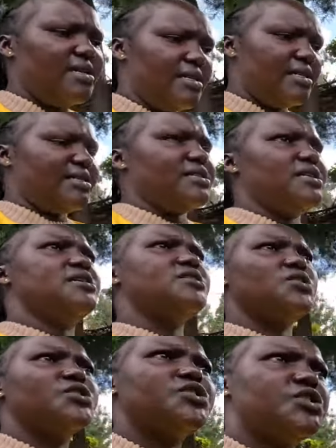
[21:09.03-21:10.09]
is
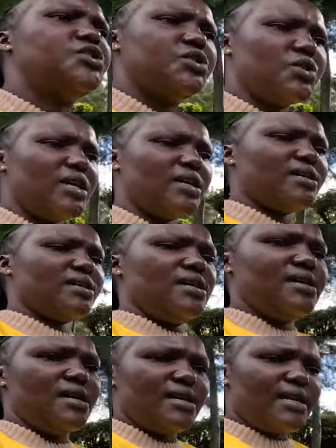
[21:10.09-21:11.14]
not sure.
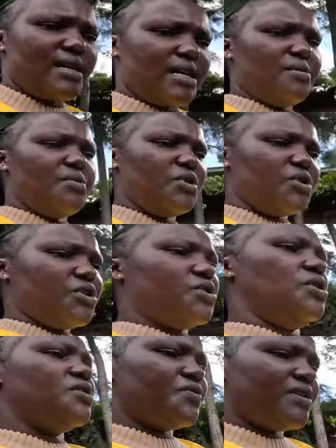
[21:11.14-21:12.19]
Like, I'm not
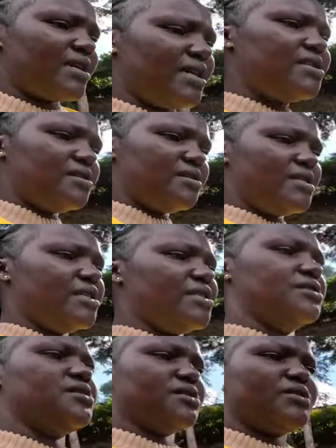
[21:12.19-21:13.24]
sure of the
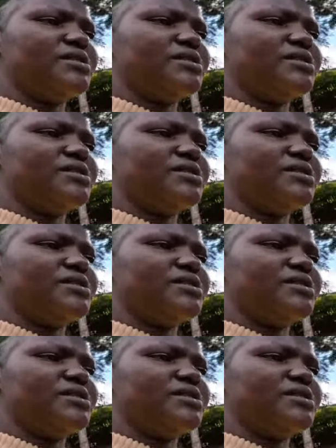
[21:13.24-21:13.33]
calculations.